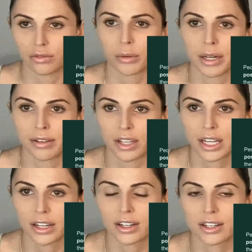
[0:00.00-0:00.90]
formative
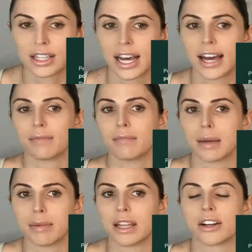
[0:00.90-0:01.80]
years, that maybe